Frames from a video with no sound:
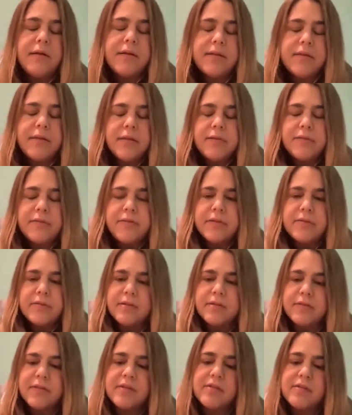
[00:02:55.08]

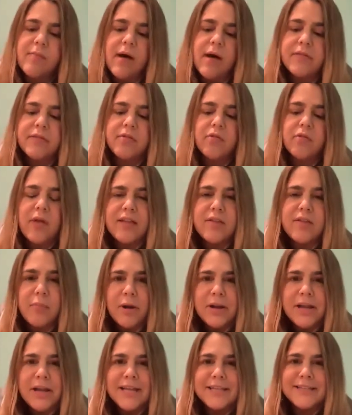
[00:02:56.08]
this month, so that's
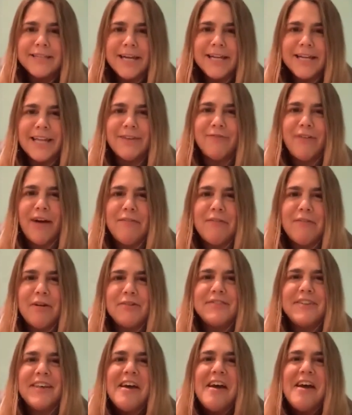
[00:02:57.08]
pretty exciting. 5
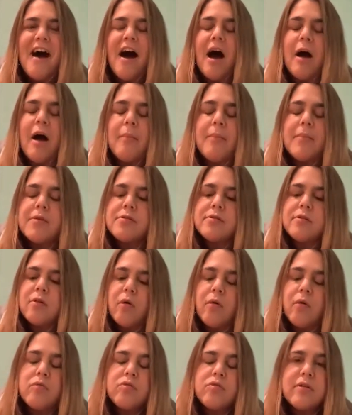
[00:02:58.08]
years.
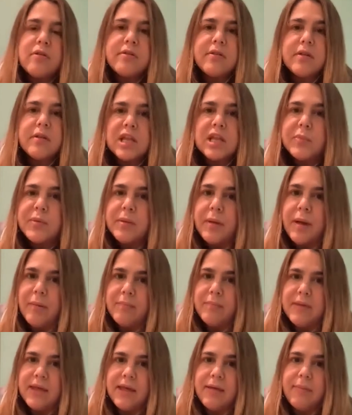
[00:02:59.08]
So just a little bit about
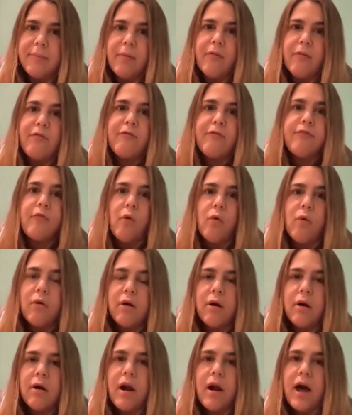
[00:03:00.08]
me
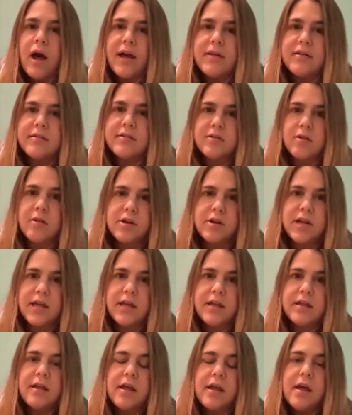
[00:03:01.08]
before I
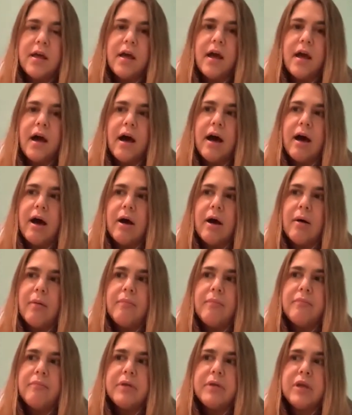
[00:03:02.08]
started.
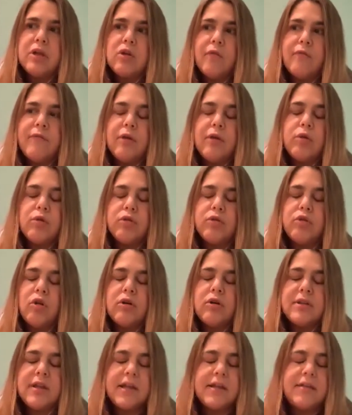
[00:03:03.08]
If you had
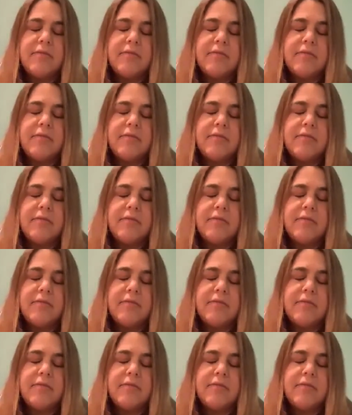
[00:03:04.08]
looked at